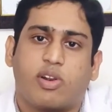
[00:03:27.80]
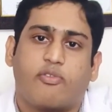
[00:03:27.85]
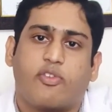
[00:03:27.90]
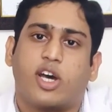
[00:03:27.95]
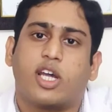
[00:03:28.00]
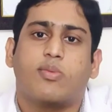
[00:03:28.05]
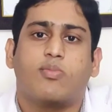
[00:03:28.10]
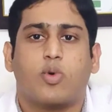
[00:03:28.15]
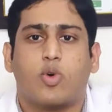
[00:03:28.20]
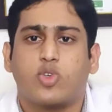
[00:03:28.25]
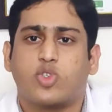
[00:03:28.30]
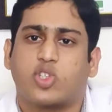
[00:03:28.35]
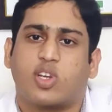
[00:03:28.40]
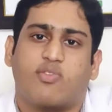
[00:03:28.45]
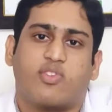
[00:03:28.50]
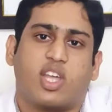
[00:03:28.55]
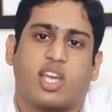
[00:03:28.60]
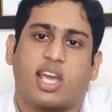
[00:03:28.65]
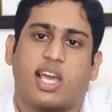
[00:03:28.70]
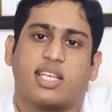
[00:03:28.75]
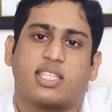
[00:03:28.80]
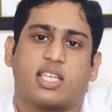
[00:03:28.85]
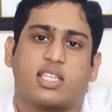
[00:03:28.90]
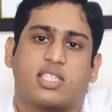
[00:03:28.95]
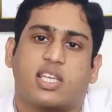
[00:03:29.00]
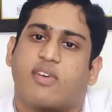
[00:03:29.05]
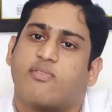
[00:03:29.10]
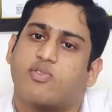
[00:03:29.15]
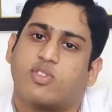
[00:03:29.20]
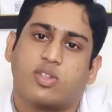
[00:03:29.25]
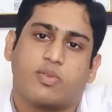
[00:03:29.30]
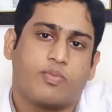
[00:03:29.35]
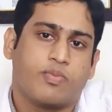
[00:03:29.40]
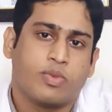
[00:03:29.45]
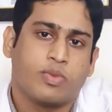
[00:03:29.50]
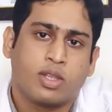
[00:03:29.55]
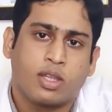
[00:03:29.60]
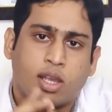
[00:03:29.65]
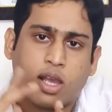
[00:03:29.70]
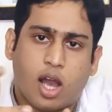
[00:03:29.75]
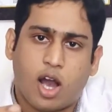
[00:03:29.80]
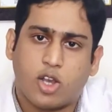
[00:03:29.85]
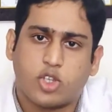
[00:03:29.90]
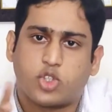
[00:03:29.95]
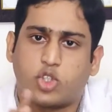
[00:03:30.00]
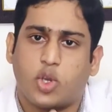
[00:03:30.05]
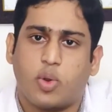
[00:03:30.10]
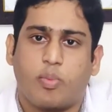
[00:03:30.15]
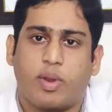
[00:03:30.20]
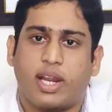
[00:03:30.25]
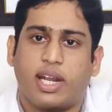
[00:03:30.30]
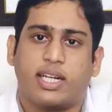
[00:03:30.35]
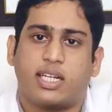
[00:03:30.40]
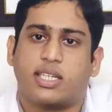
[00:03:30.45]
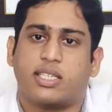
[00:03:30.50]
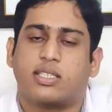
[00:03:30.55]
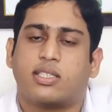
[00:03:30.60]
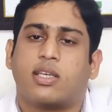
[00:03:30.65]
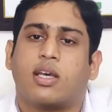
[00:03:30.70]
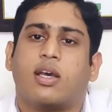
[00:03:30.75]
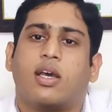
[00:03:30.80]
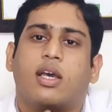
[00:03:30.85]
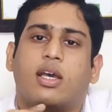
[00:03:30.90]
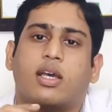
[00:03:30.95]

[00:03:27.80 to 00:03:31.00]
for most of the cases of osteomyelitis.